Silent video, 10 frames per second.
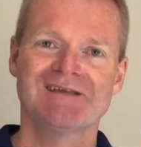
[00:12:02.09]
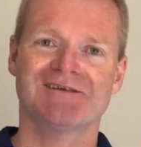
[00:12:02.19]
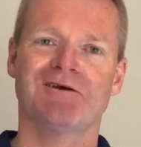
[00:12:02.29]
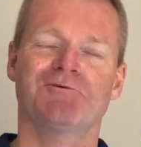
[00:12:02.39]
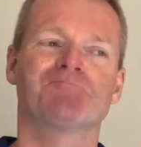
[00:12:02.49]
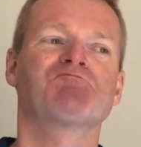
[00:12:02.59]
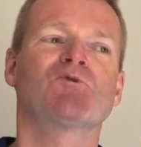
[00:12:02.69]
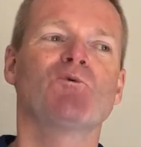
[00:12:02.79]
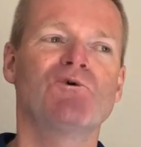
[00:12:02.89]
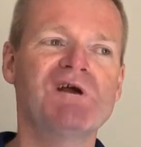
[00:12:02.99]
So
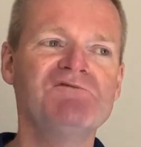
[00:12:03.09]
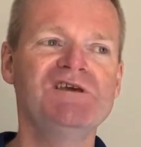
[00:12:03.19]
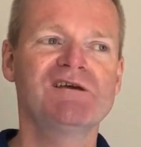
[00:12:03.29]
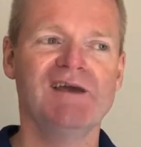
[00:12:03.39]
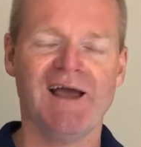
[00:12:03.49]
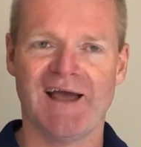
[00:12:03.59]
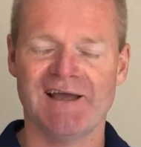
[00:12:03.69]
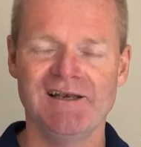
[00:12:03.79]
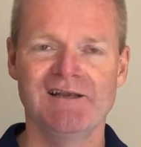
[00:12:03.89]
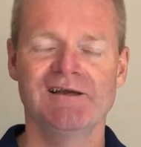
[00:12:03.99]
wherever you
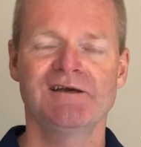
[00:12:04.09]
can,